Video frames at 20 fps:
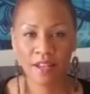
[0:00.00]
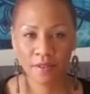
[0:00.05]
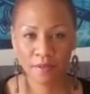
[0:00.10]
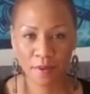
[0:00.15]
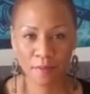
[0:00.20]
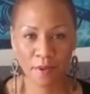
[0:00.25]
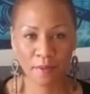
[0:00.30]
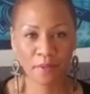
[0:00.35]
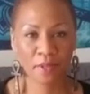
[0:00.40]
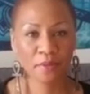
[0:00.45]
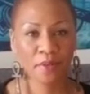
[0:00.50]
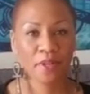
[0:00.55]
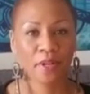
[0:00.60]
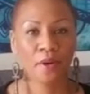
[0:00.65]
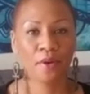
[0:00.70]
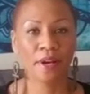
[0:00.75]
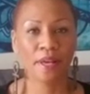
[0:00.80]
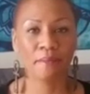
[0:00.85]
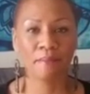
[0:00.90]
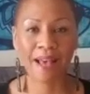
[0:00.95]
Remember, we're
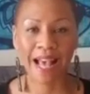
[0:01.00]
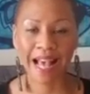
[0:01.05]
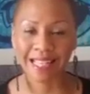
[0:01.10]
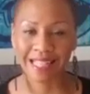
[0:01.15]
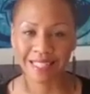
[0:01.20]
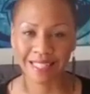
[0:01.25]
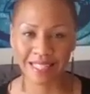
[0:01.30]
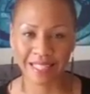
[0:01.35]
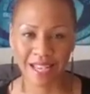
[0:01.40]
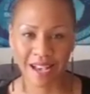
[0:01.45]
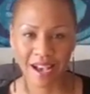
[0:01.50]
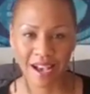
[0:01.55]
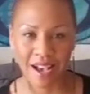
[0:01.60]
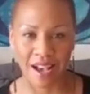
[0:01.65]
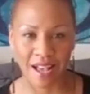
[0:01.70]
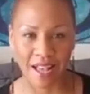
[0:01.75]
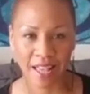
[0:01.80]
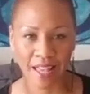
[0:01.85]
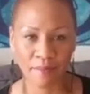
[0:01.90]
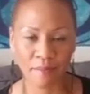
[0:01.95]
going back in
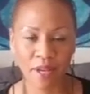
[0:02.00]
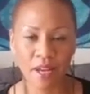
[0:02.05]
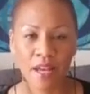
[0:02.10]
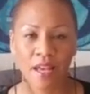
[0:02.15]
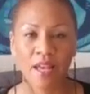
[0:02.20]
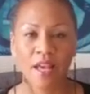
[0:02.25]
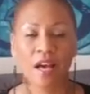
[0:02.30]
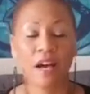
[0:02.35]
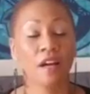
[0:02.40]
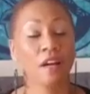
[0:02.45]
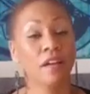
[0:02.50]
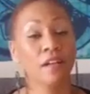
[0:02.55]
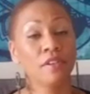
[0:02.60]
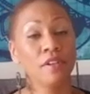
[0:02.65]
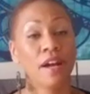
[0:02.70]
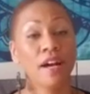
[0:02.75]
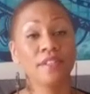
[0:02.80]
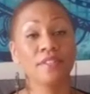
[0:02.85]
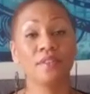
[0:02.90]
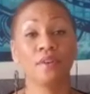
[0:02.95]
time.
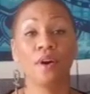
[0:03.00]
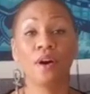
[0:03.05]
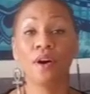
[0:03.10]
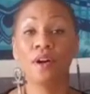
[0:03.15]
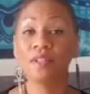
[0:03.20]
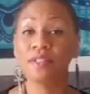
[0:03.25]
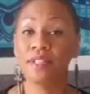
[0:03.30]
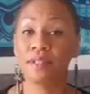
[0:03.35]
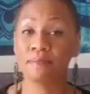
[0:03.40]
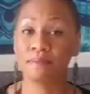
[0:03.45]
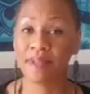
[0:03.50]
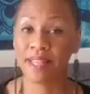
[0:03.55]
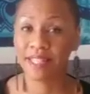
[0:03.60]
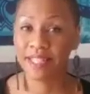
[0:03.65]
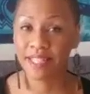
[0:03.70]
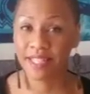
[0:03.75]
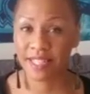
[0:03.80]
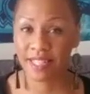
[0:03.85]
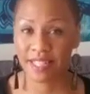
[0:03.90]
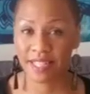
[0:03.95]
Across all
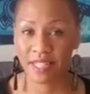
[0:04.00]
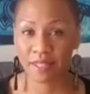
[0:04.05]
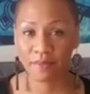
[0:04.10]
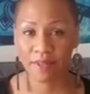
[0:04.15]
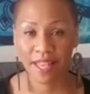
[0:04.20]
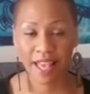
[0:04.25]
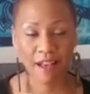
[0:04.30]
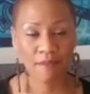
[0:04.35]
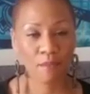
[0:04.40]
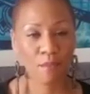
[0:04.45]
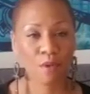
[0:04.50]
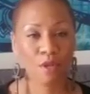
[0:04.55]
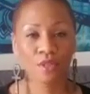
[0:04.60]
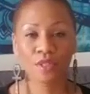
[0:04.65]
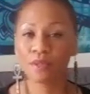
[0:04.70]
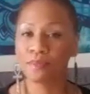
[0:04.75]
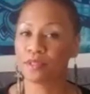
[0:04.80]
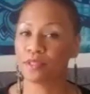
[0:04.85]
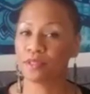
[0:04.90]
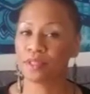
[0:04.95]
dimensions, we have
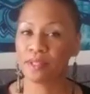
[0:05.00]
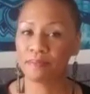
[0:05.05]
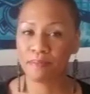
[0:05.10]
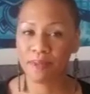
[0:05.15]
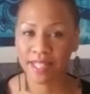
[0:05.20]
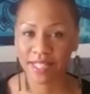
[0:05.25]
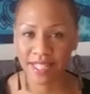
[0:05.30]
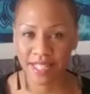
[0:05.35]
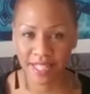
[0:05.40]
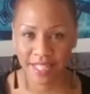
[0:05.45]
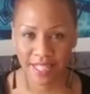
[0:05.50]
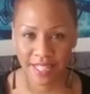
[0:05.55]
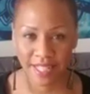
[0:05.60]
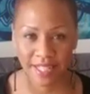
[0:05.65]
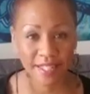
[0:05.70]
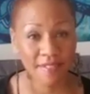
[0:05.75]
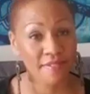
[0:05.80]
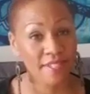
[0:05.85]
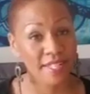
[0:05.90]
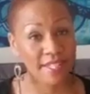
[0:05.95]
multiple
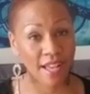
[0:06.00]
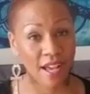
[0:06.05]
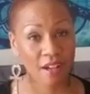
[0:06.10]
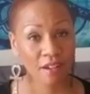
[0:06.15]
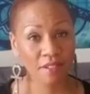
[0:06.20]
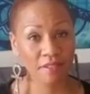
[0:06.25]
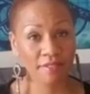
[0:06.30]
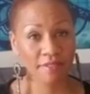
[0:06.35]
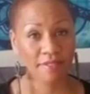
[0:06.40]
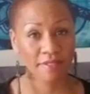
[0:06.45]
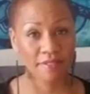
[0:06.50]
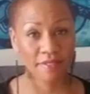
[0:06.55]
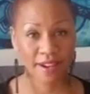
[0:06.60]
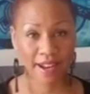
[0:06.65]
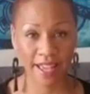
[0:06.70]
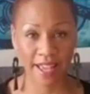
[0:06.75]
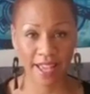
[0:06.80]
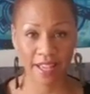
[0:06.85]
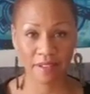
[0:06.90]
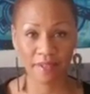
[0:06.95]
dimensions of self,
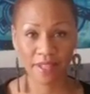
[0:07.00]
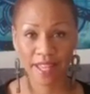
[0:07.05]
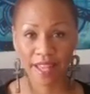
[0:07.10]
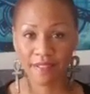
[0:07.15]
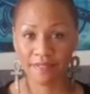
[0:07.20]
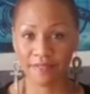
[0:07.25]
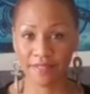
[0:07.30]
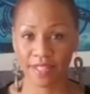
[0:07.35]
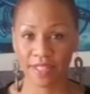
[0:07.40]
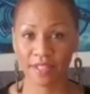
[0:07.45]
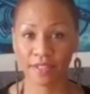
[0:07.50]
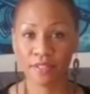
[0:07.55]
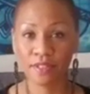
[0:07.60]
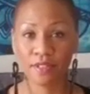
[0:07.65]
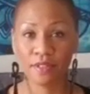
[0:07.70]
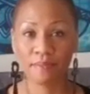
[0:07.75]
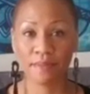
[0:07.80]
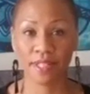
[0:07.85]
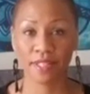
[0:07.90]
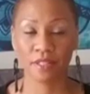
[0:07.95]
right? We have
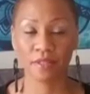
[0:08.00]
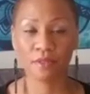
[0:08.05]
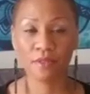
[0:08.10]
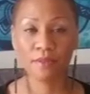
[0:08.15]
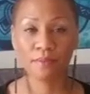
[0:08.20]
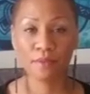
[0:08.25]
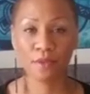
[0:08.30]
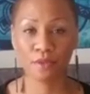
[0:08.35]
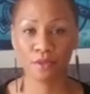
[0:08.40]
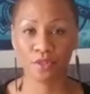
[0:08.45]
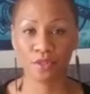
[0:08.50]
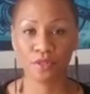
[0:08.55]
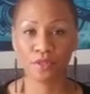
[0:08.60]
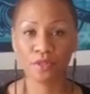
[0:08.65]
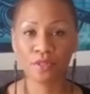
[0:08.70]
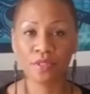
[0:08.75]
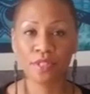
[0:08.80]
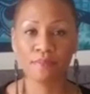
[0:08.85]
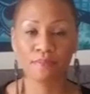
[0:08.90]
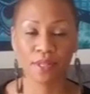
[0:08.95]
physical, mental,
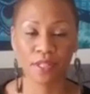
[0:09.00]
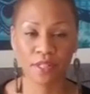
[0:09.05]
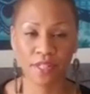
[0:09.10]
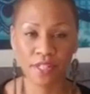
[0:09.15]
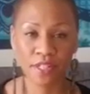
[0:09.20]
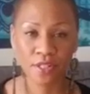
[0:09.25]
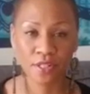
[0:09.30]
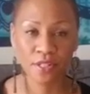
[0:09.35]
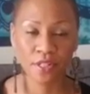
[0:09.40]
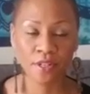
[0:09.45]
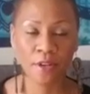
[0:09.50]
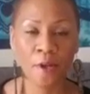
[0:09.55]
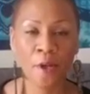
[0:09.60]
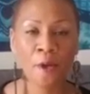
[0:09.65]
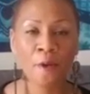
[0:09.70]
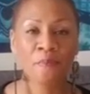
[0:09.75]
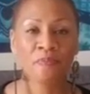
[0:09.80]
emotional, spiritual,